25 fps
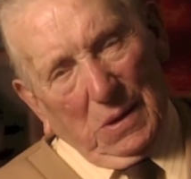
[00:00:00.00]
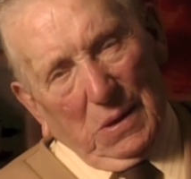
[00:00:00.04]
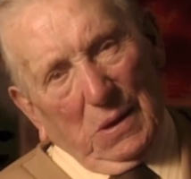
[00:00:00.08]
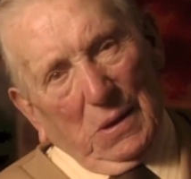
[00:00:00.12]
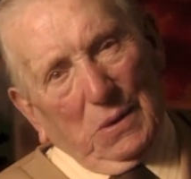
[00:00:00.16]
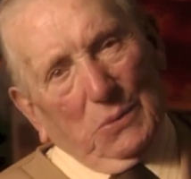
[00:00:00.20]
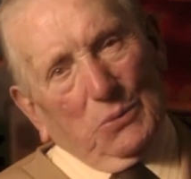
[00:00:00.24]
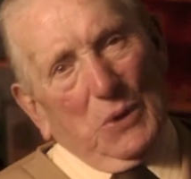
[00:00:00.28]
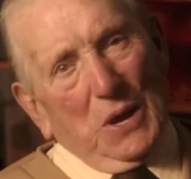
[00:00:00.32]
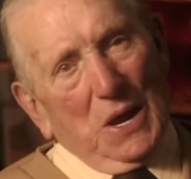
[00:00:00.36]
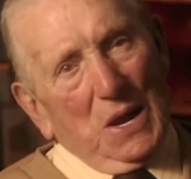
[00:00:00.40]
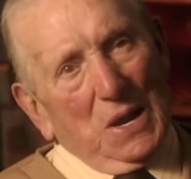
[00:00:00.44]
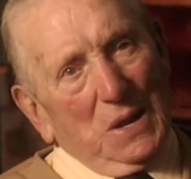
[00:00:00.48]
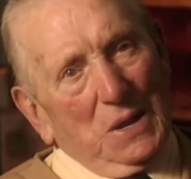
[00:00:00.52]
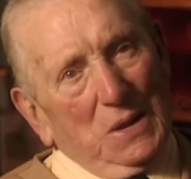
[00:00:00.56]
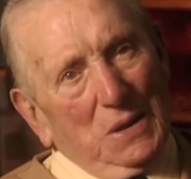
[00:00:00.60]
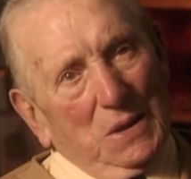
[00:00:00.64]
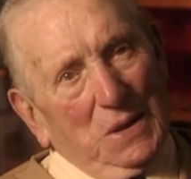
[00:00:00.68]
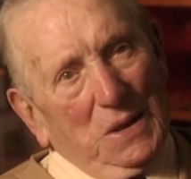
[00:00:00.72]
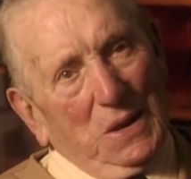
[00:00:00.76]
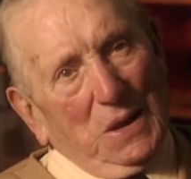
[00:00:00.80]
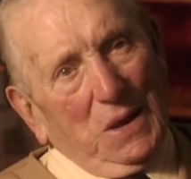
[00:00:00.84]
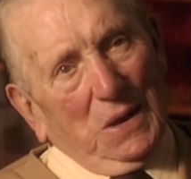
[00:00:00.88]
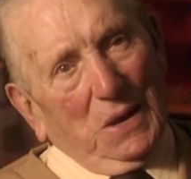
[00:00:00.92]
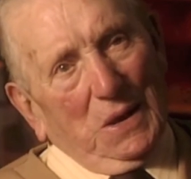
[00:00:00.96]
Well,
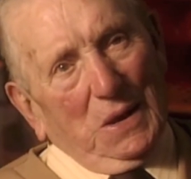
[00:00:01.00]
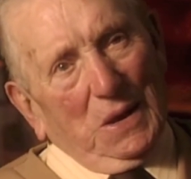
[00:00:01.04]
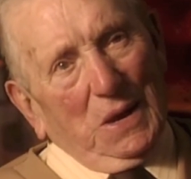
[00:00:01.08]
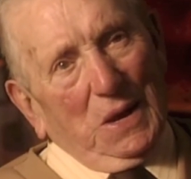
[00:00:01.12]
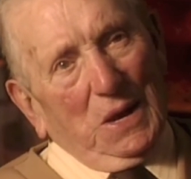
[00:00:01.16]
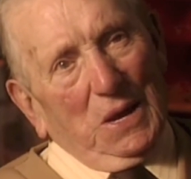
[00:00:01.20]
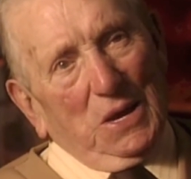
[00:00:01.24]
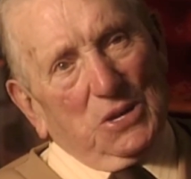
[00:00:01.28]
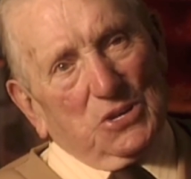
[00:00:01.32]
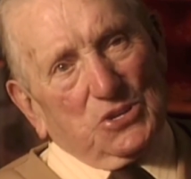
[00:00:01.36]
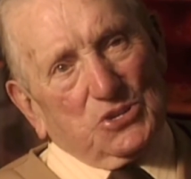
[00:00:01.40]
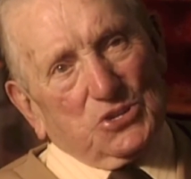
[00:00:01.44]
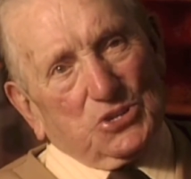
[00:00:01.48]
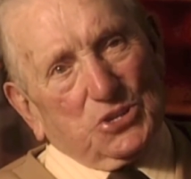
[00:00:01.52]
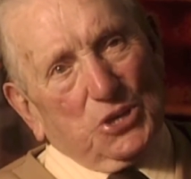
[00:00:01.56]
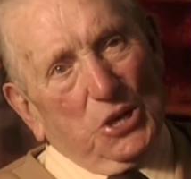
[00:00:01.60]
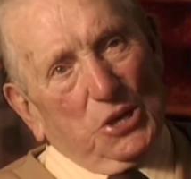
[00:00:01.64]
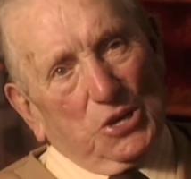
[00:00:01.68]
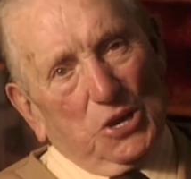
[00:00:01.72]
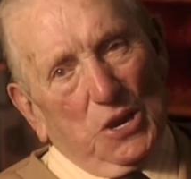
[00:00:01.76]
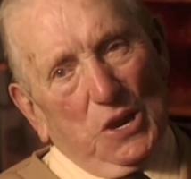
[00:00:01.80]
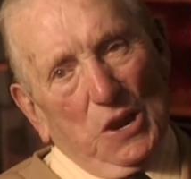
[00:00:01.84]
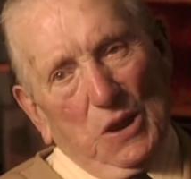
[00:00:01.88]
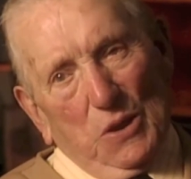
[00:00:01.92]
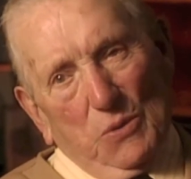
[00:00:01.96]
it
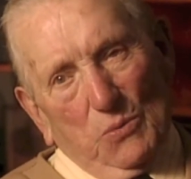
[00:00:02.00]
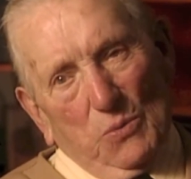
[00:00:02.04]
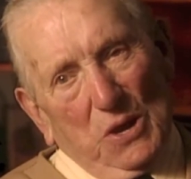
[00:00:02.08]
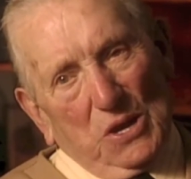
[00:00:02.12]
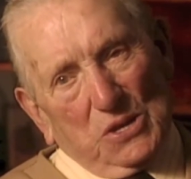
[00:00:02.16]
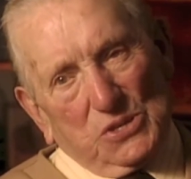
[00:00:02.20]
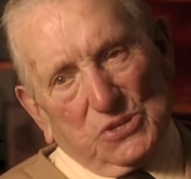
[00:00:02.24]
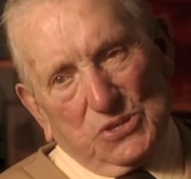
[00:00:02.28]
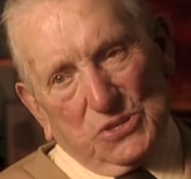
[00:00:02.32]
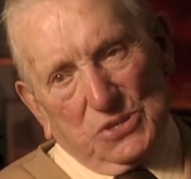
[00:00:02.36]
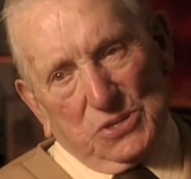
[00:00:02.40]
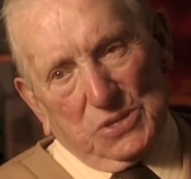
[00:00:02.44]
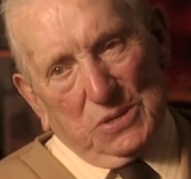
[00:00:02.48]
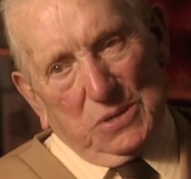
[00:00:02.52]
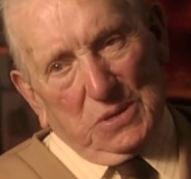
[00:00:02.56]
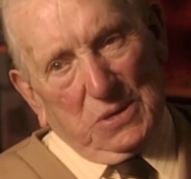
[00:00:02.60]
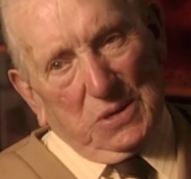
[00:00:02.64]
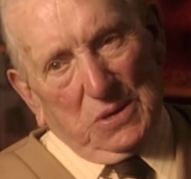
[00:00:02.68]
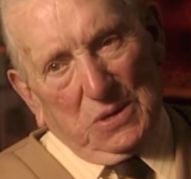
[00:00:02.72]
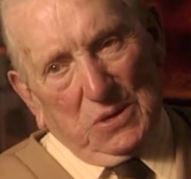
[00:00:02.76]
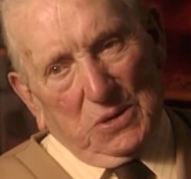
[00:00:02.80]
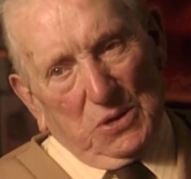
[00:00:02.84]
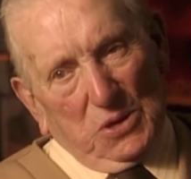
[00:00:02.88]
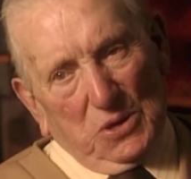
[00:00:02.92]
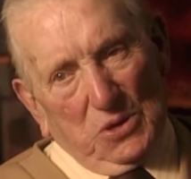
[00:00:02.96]
certainly was
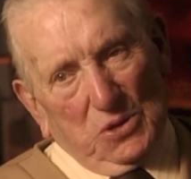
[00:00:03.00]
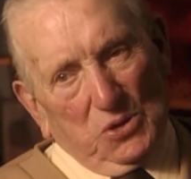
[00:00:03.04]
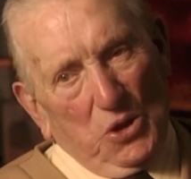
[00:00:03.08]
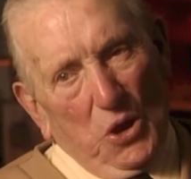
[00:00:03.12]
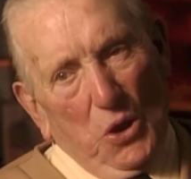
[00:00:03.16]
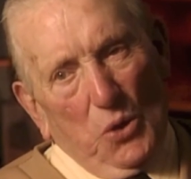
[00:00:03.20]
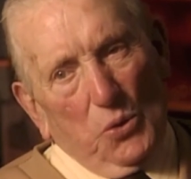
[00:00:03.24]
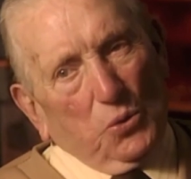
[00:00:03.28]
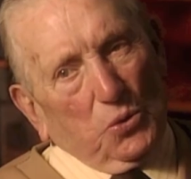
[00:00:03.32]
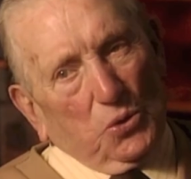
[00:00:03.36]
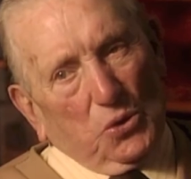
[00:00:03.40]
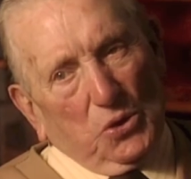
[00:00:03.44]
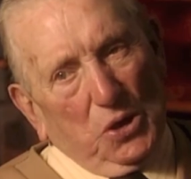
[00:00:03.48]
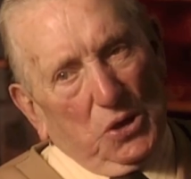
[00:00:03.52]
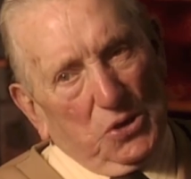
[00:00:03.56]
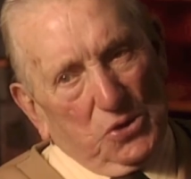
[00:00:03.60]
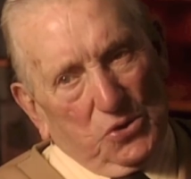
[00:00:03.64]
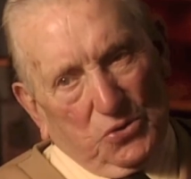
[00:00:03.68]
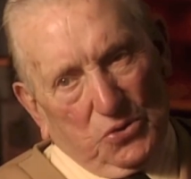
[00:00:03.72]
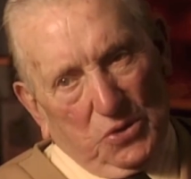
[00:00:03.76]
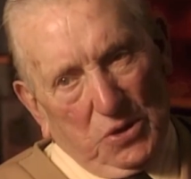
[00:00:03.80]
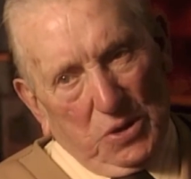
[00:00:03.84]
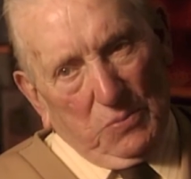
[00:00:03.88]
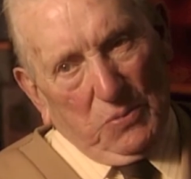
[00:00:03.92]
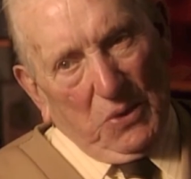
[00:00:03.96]
no
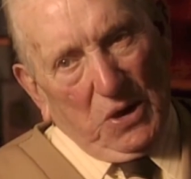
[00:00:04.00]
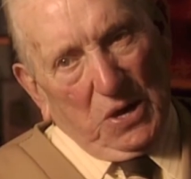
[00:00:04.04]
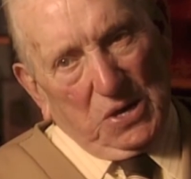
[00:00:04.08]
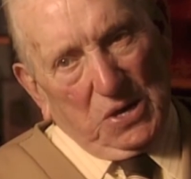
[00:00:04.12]
country by